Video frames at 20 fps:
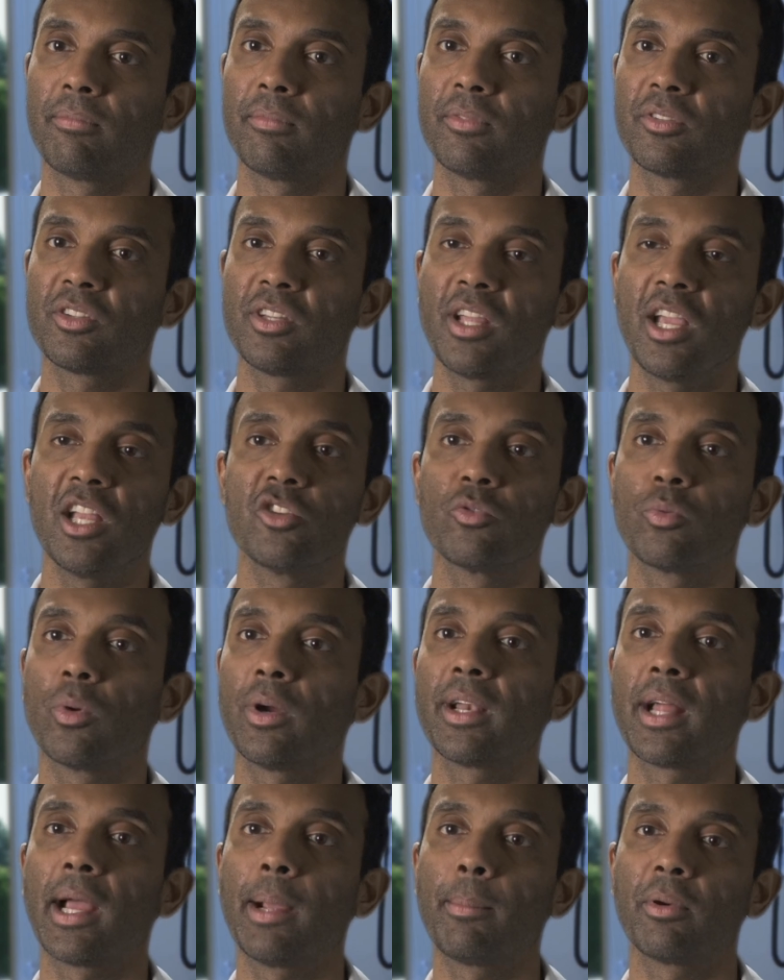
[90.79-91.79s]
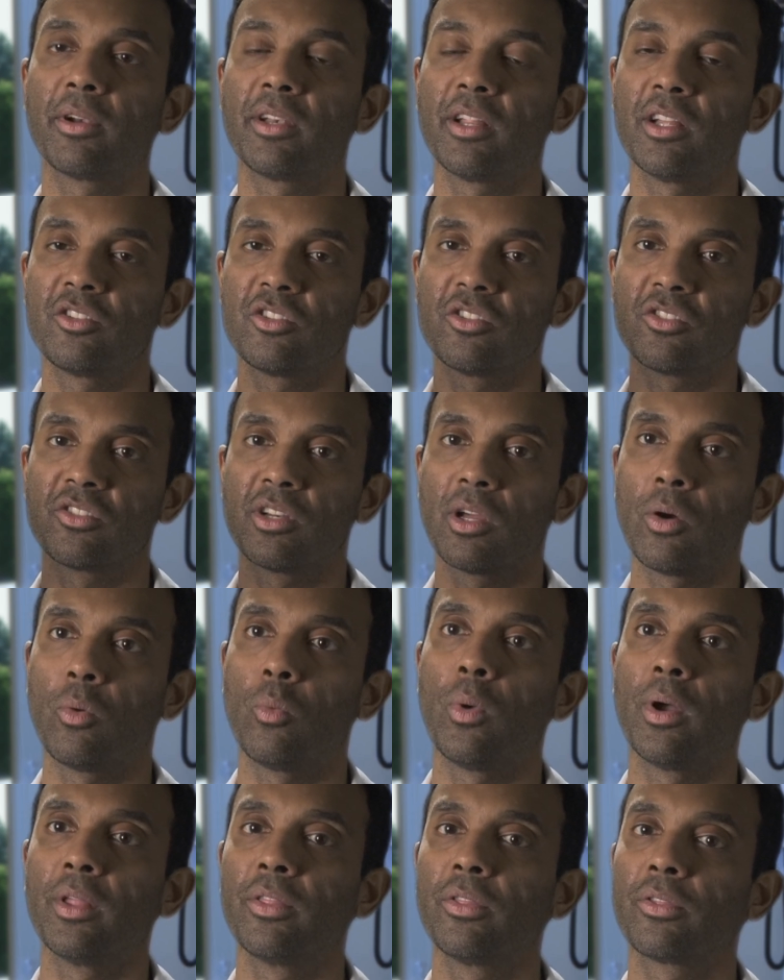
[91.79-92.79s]
stage 1 hypertension is now
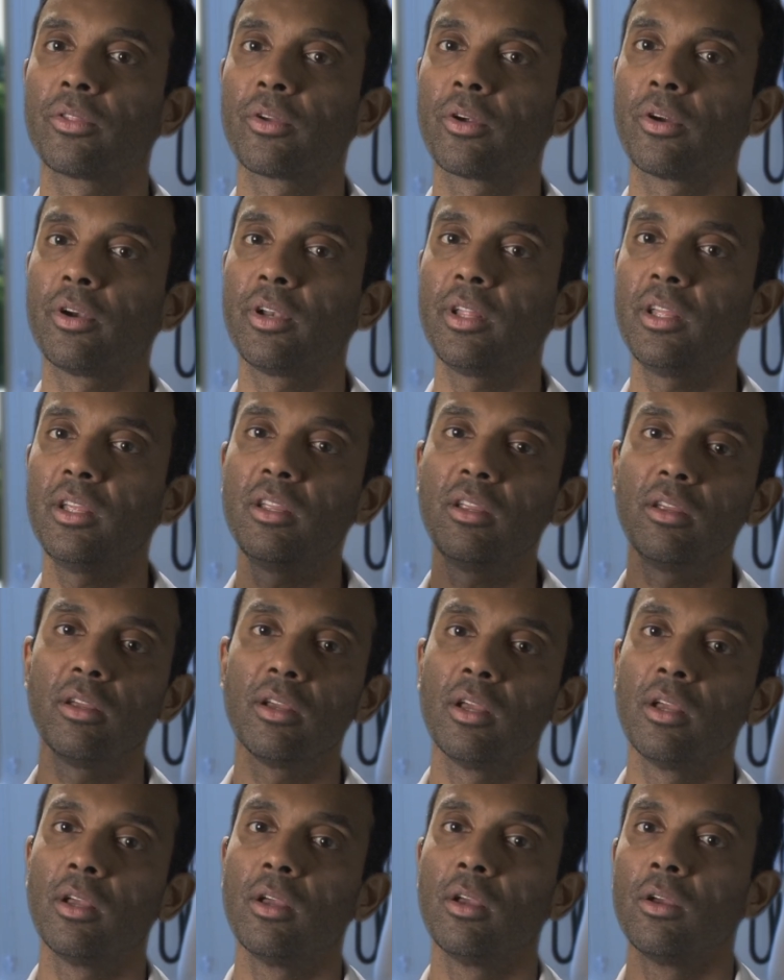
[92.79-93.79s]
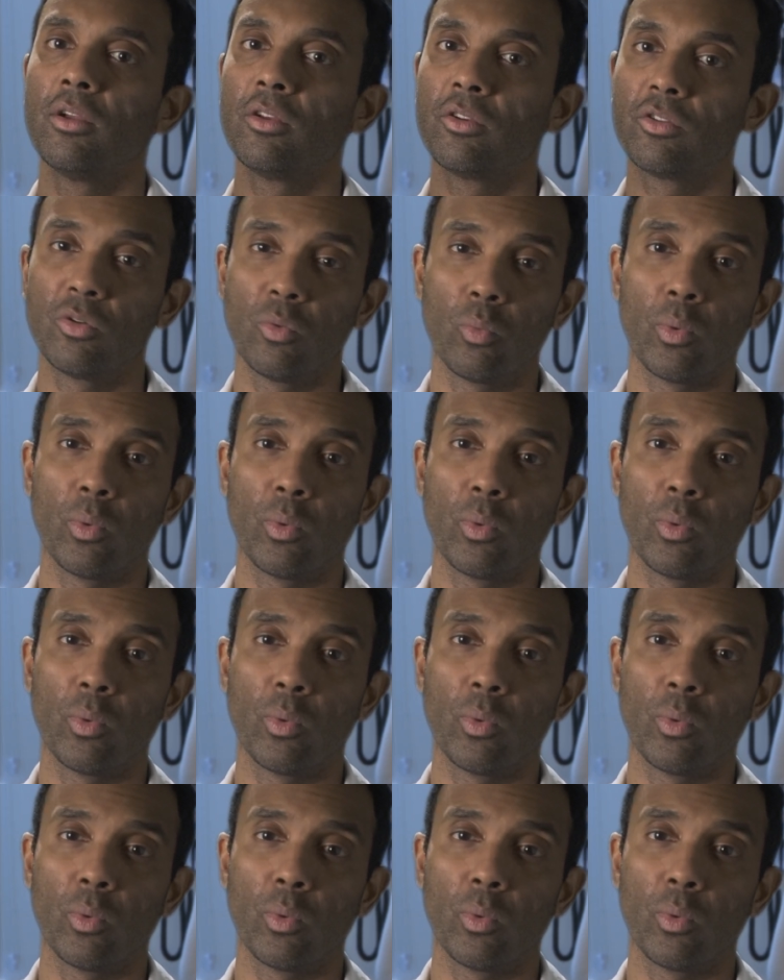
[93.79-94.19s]
130 to